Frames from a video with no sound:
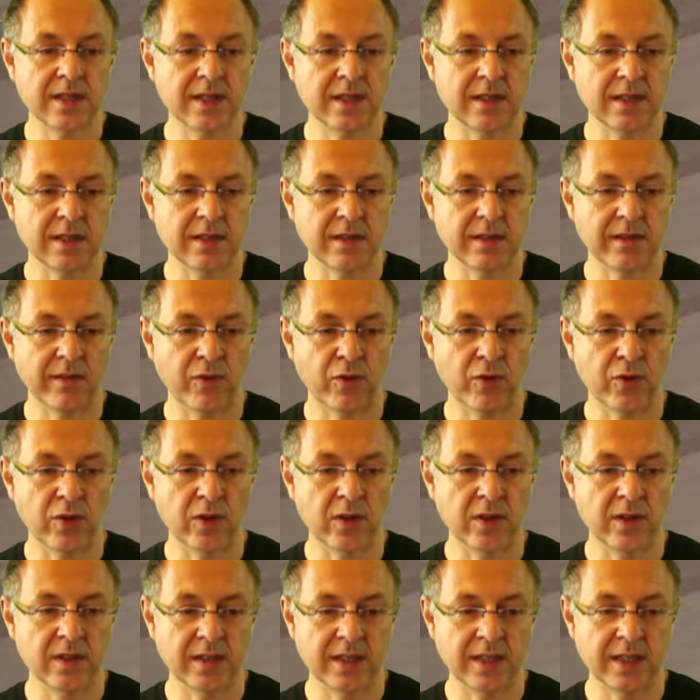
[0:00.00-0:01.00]
This is
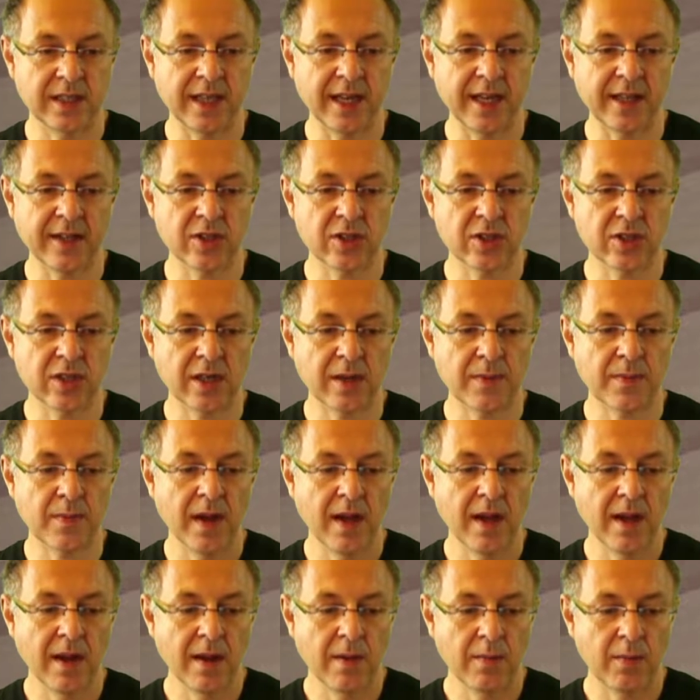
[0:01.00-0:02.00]
for the other chip,
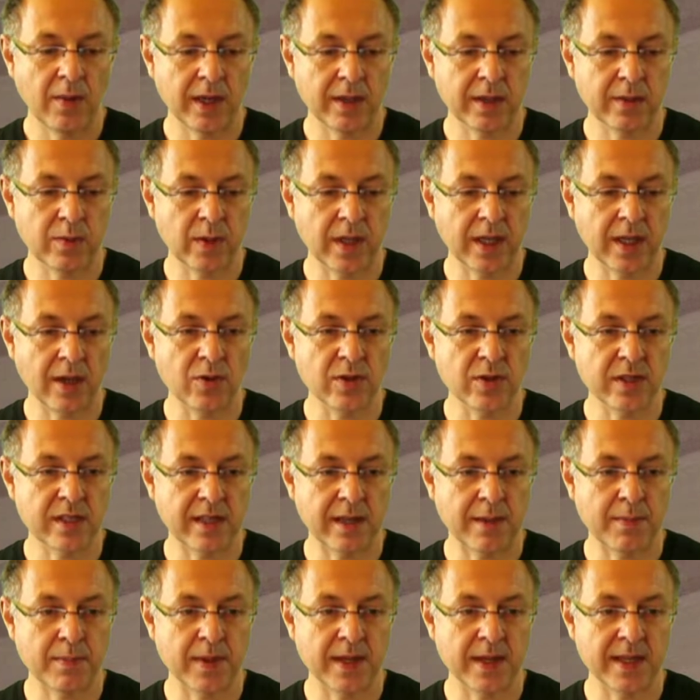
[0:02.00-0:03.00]
but we go
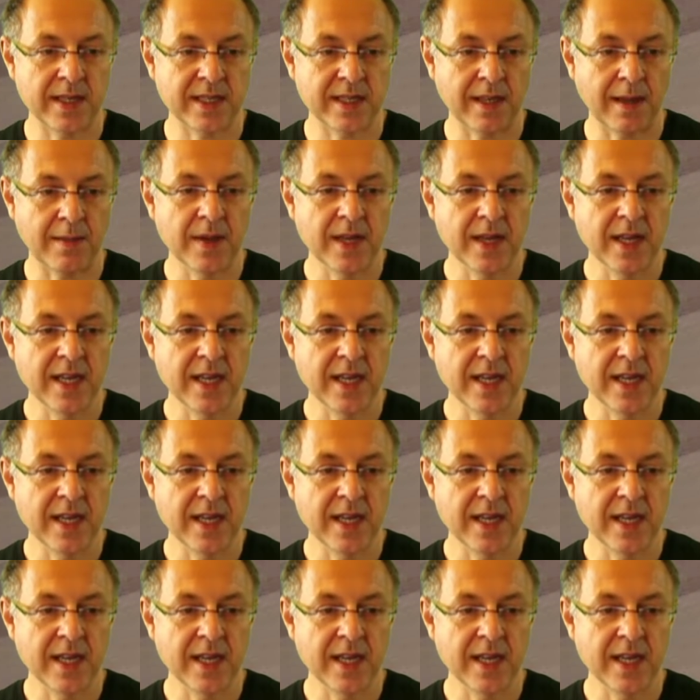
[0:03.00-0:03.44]
step by step.